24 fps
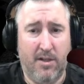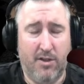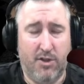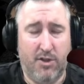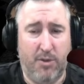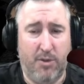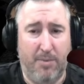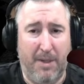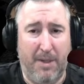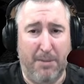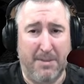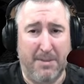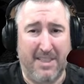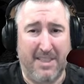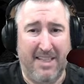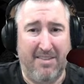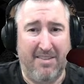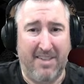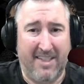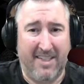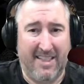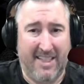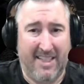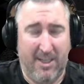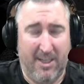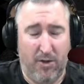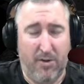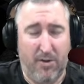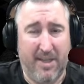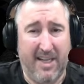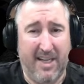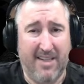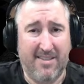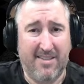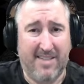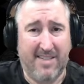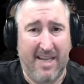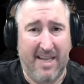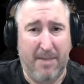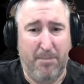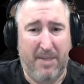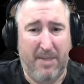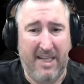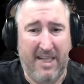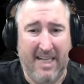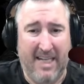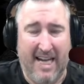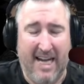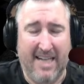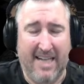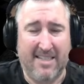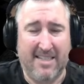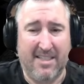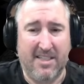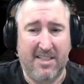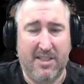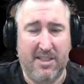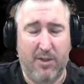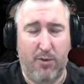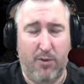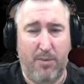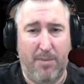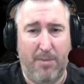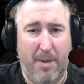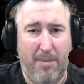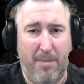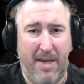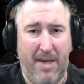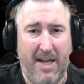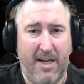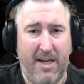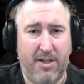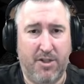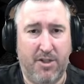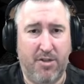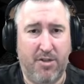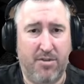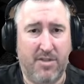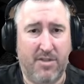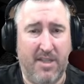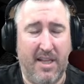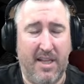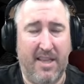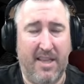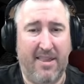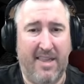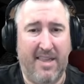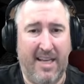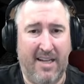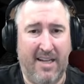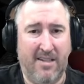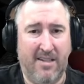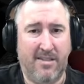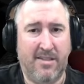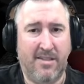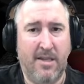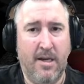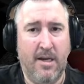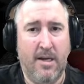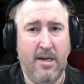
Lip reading: be able to even kill things at P8 and deal with my mana issues, and then things